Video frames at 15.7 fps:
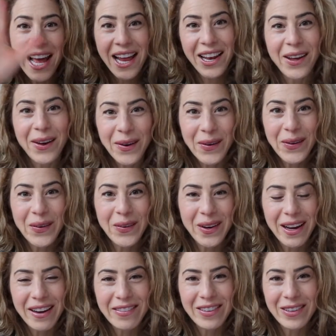Hello
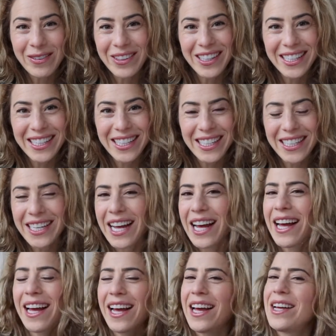everyone
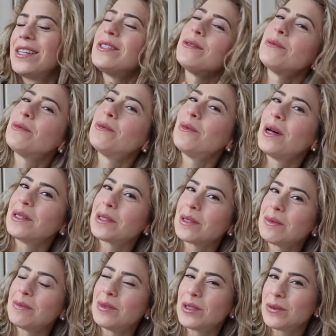and
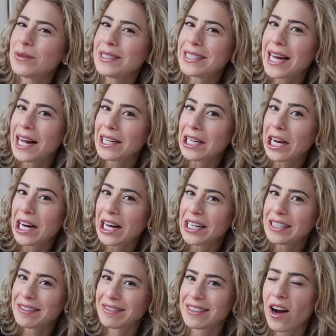welcome to
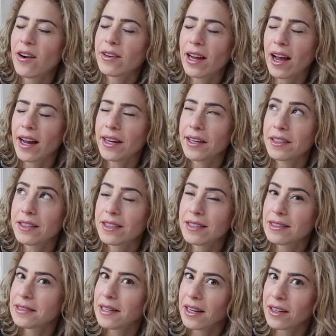Italia. Okay,
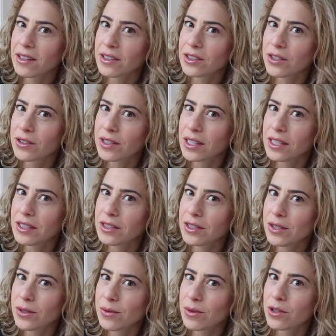this is not gonna turn
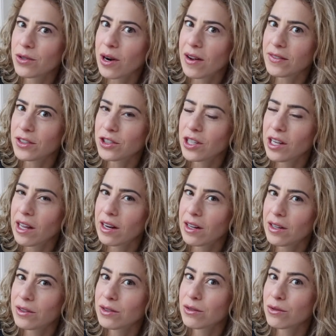into the travel
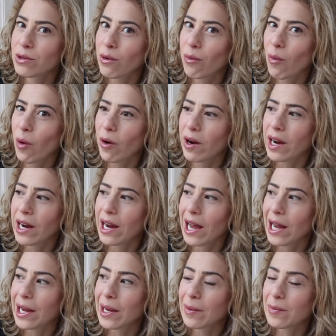channel, so don't worry,
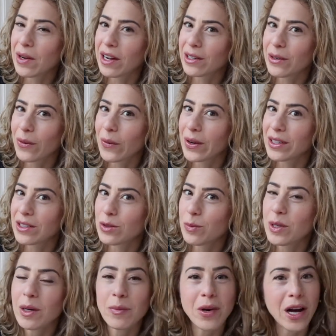I am not going to
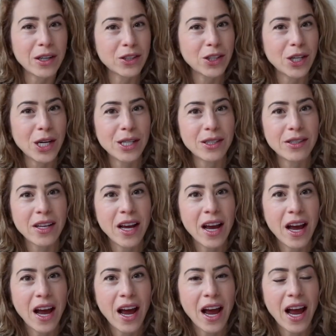be obnoxious
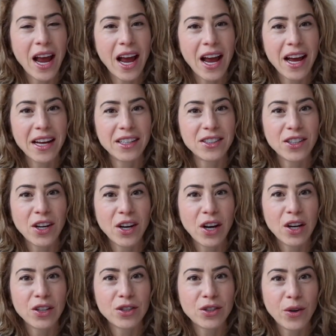and
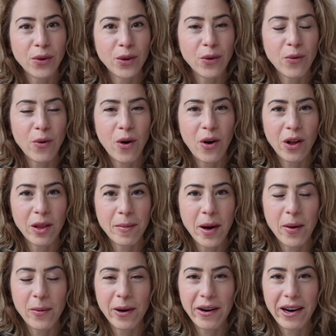show you all
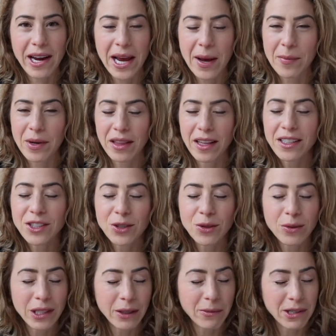about where I am, unless you
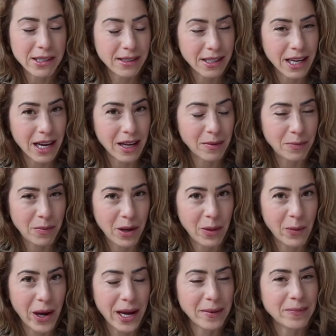really wanna see it, by
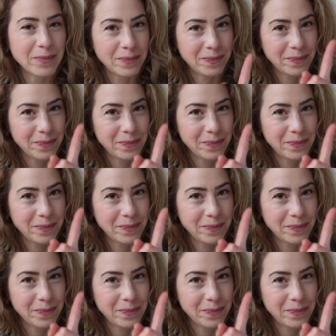the way.